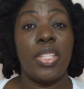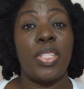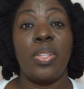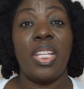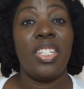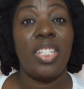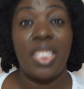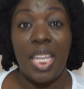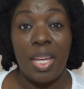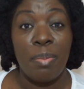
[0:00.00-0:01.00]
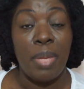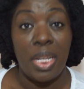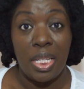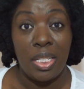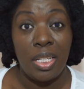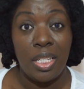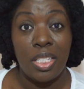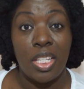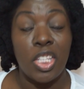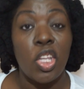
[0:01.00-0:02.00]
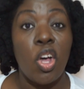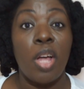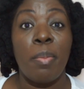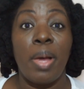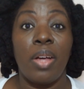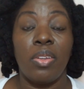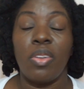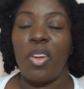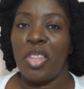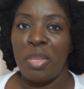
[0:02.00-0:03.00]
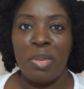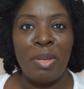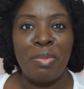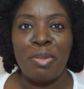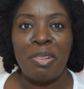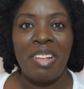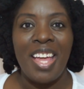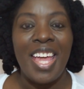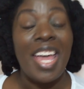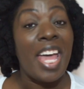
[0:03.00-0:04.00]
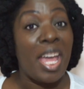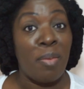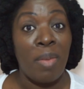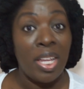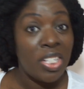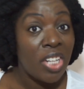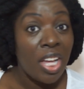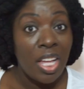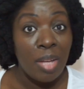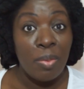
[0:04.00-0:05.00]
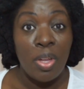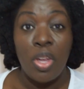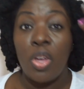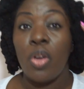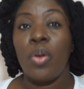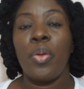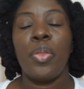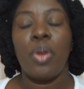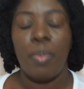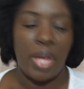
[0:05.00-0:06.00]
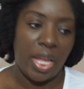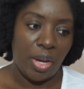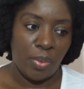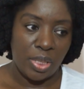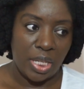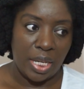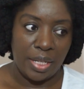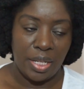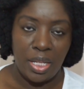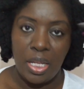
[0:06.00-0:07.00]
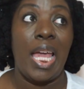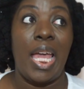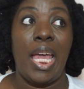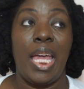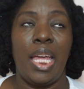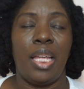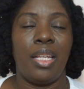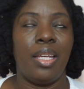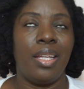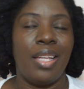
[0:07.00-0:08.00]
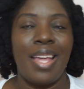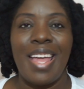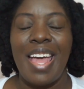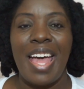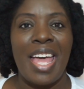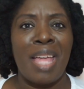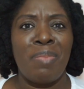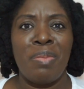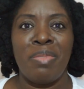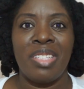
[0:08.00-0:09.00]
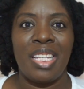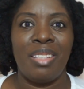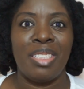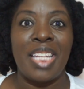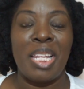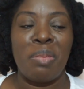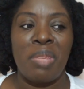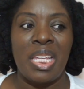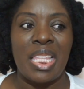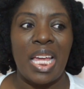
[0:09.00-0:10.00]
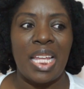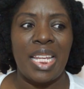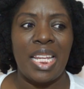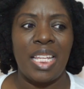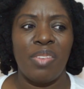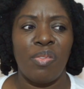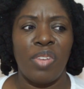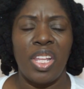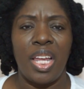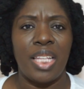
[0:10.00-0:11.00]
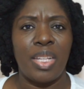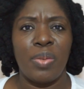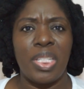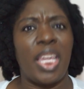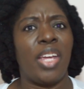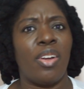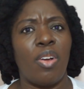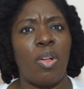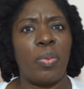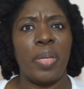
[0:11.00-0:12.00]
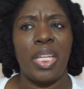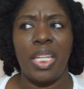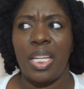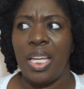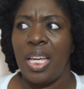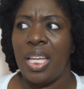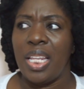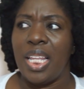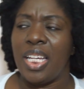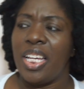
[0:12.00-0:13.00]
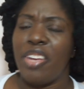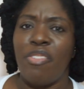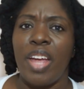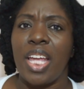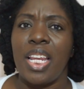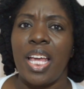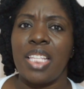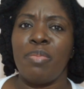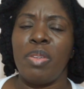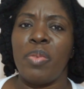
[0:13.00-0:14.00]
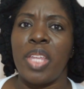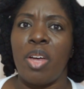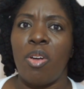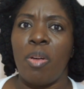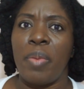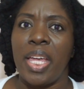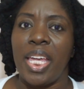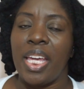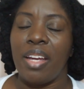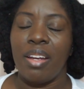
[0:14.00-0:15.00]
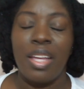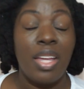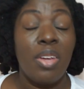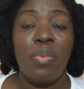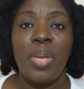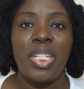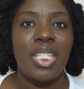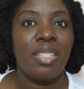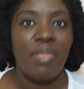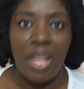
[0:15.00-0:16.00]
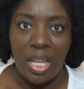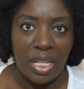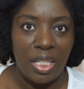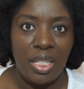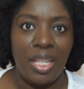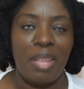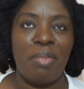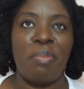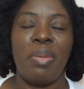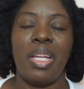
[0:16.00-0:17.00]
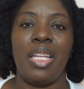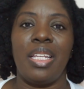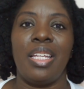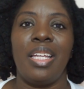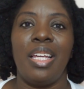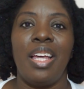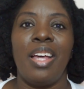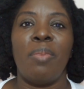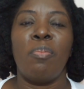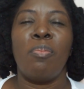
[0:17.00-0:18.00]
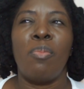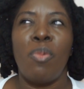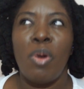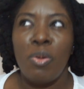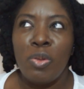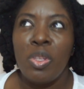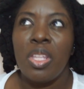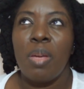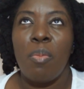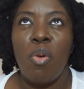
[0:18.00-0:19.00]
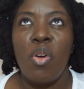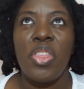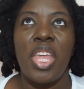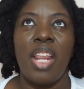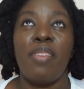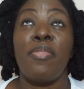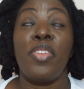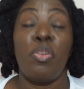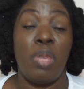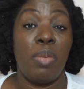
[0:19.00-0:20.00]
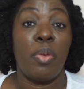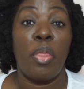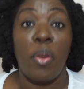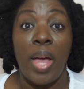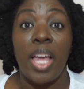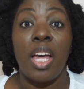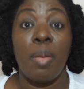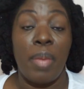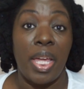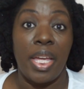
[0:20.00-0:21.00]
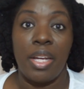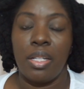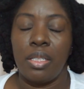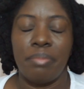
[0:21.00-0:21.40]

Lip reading: So let's just take a minute to talk about all the people at my job who thought my hair was cut. And I had people telling me that they didn't realize I was here all week. They couldn't recognize me without all my hair, which is fine. But more than a few people thought I cut my hair.